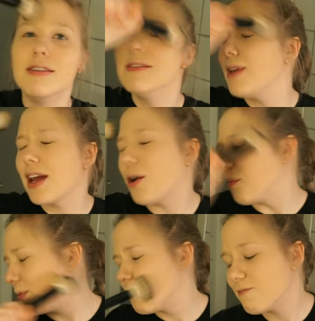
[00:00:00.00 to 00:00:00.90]

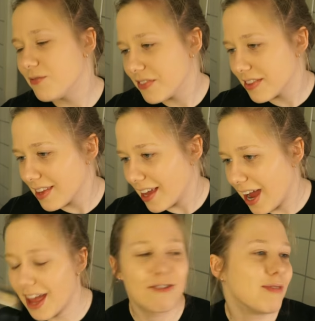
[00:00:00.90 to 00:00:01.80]
Makeup.
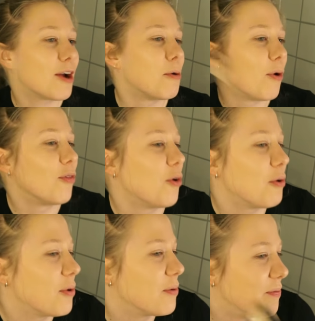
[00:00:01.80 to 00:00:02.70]
I have makeup on
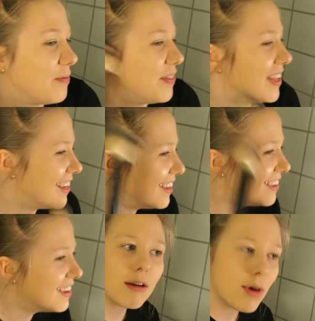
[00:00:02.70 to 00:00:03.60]
now.
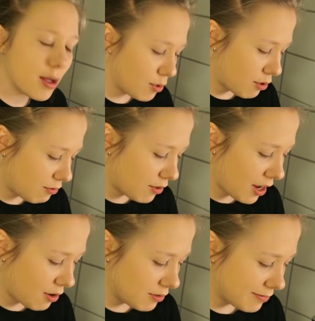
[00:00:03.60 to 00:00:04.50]
Am I beautiful
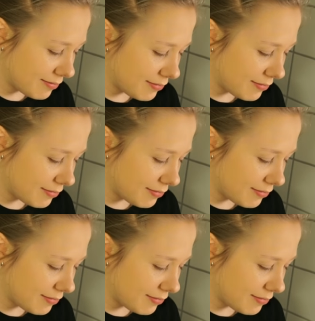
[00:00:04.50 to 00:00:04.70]
now?